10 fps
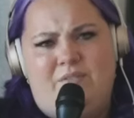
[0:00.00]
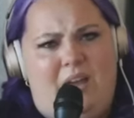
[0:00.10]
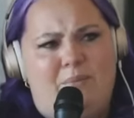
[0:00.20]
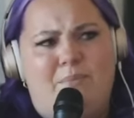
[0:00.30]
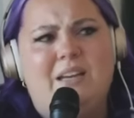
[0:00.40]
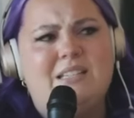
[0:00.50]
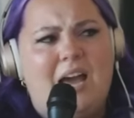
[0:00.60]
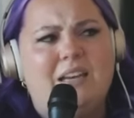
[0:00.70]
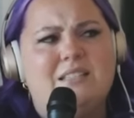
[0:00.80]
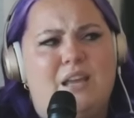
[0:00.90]
that. My
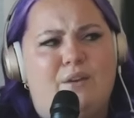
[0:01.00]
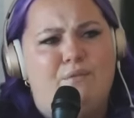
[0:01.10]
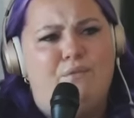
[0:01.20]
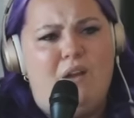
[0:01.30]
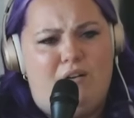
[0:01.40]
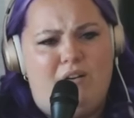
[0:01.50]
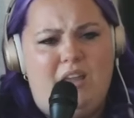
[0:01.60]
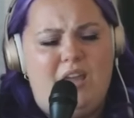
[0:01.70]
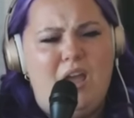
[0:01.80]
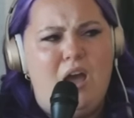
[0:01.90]
dad is like
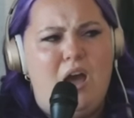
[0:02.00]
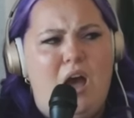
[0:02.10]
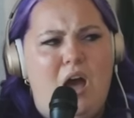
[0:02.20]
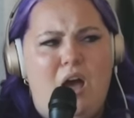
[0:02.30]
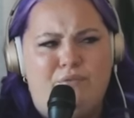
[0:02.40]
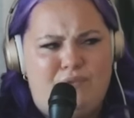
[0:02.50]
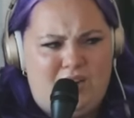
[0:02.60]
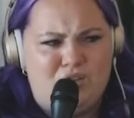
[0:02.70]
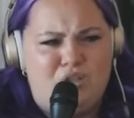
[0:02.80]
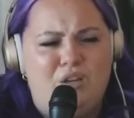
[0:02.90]
very
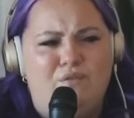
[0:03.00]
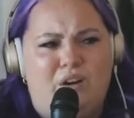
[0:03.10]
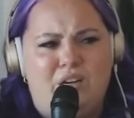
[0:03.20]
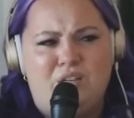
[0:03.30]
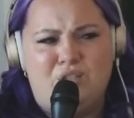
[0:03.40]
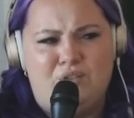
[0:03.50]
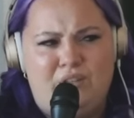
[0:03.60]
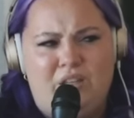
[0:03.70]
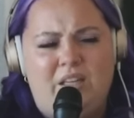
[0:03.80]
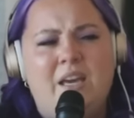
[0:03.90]
affectionate, very
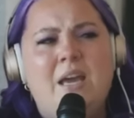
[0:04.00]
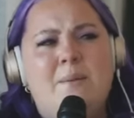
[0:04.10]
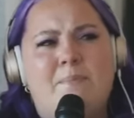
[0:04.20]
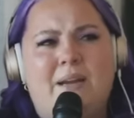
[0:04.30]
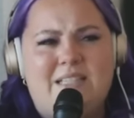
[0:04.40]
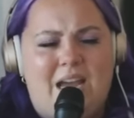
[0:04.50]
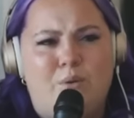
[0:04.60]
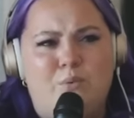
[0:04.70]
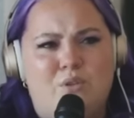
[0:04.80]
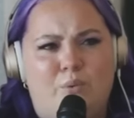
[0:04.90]
touchy-feely. My dad
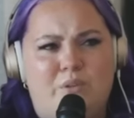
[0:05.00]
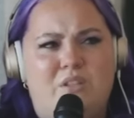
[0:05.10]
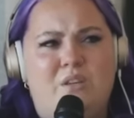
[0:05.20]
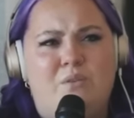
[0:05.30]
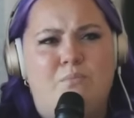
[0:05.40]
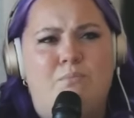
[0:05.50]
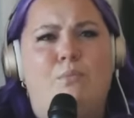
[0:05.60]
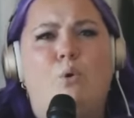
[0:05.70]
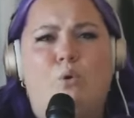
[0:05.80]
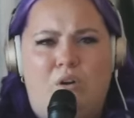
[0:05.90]
was always the
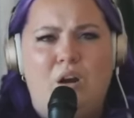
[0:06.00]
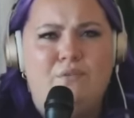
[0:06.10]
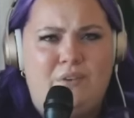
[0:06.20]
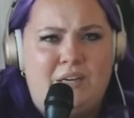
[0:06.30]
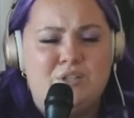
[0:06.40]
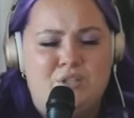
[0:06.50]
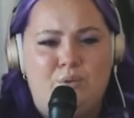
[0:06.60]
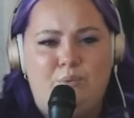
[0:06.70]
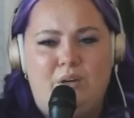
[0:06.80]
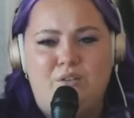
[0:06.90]
more affectionate
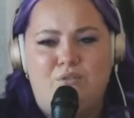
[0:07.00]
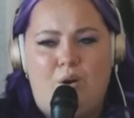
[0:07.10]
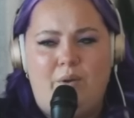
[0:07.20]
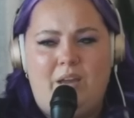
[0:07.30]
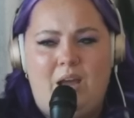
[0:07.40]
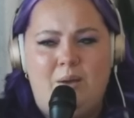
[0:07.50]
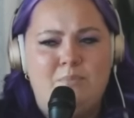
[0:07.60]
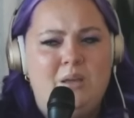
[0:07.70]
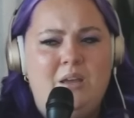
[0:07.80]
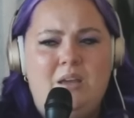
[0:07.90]
one growing up.
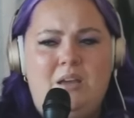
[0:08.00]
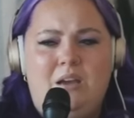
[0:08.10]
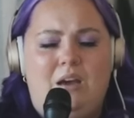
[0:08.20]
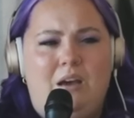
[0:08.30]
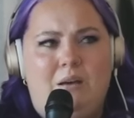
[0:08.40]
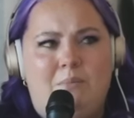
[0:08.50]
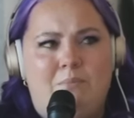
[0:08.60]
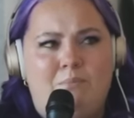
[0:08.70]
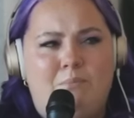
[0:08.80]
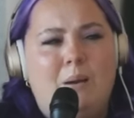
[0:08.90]

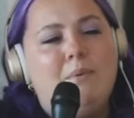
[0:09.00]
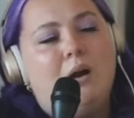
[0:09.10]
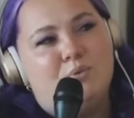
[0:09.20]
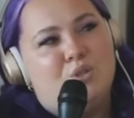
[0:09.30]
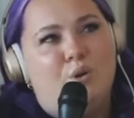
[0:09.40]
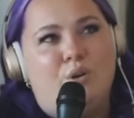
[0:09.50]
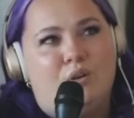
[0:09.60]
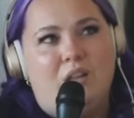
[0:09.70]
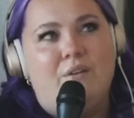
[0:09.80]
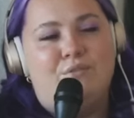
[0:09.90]
My mom showed her
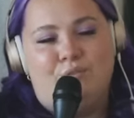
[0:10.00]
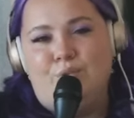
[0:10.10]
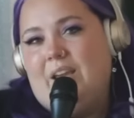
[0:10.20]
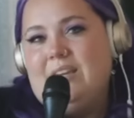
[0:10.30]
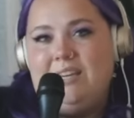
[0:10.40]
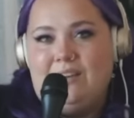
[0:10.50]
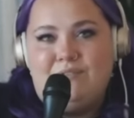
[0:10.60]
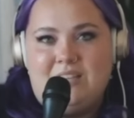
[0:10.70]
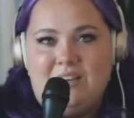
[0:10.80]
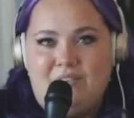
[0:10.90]
love through like
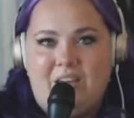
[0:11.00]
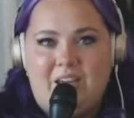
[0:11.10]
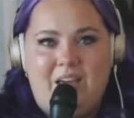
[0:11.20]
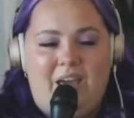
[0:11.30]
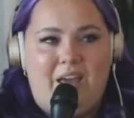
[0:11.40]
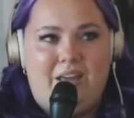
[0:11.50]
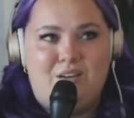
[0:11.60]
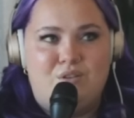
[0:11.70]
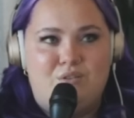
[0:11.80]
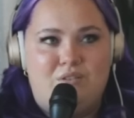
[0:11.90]
gift giving and